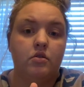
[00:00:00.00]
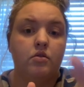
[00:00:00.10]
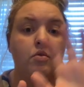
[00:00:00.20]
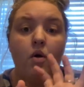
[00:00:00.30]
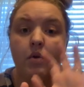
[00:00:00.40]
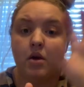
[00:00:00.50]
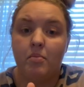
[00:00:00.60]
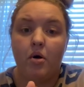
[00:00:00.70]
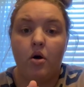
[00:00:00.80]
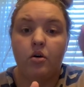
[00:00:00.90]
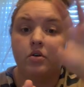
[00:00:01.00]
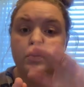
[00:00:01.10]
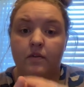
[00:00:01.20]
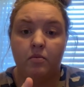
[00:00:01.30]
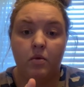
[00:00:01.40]
Throwing a ball goes
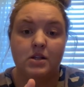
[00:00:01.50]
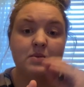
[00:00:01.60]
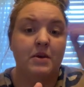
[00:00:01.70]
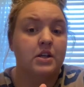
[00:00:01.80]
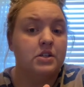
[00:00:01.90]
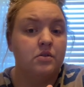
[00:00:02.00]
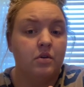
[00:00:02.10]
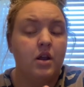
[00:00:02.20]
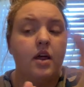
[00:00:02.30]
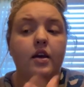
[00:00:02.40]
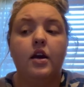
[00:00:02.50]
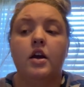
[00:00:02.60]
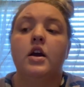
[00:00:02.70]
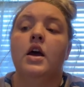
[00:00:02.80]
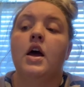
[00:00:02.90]
from one space to
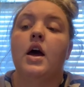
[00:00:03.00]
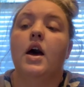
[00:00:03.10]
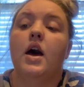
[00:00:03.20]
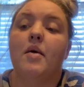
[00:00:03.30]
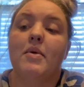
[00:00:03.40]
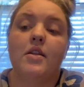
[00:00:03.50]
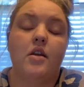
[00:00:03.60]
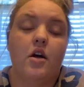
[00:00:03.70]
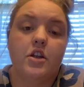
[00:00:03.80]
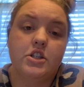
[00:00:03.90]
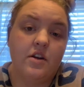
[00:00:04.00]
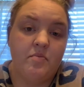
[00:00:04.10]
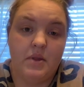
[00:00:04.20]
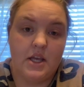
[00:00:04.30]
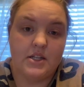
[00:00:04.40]
another, and the knowledge of
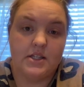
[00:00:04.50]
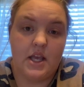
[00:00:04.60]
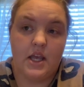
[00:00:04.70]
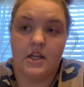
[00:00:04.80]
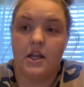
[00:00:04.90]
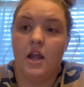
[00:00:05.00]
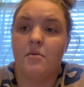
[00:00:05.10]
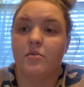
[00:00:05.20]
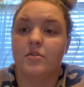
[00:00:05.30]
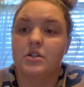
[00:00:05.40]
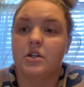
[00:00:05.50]
plants and animals.